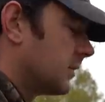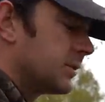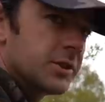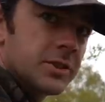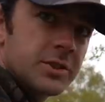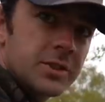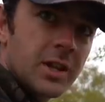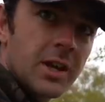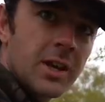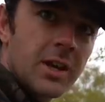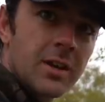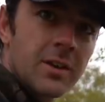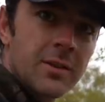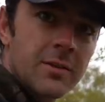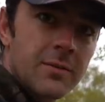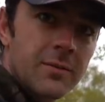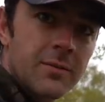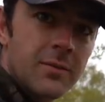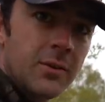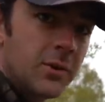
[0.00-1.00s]
Just a
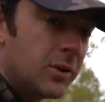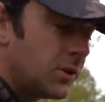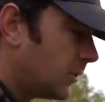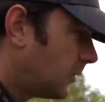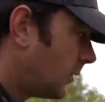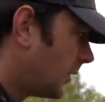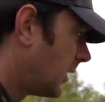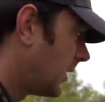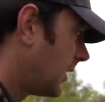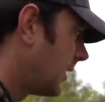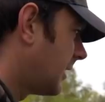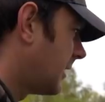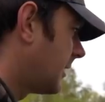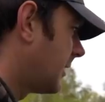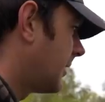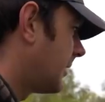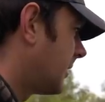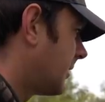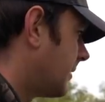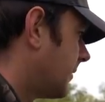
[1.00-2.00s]
few
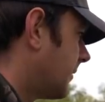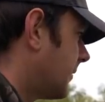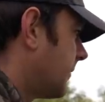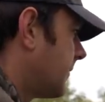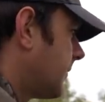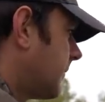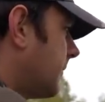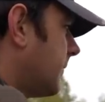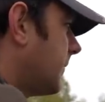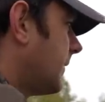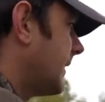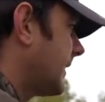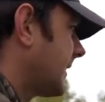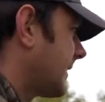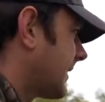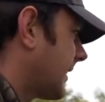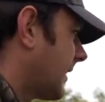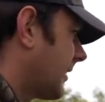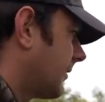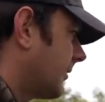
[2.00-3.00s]

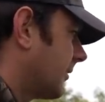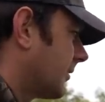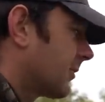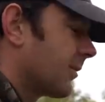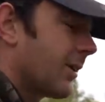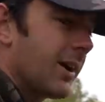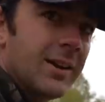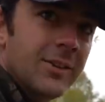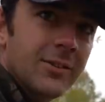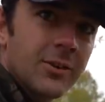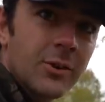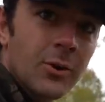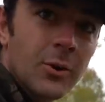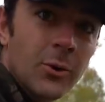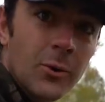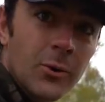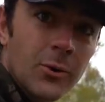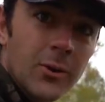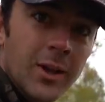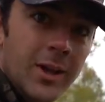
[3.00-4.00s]
flicked out grains of
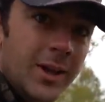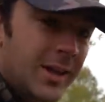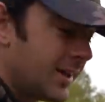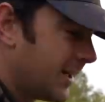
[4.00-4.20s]
corn